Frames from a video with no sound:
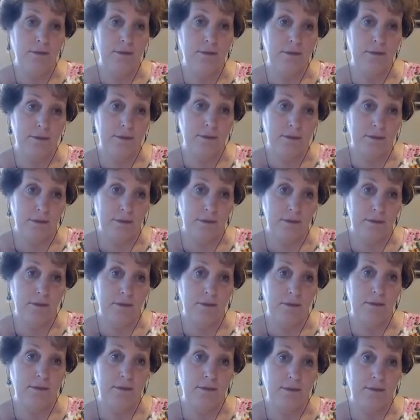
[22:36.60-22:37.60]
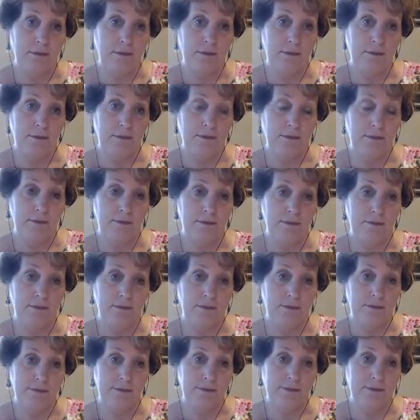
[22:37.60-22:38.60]

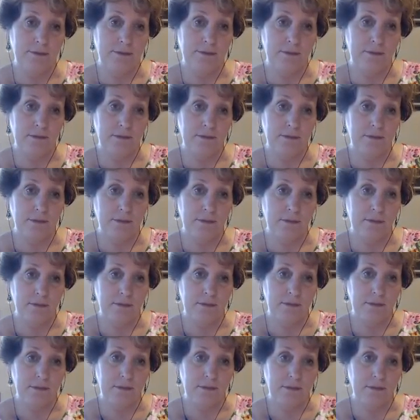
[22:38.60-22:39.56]
(not speaking)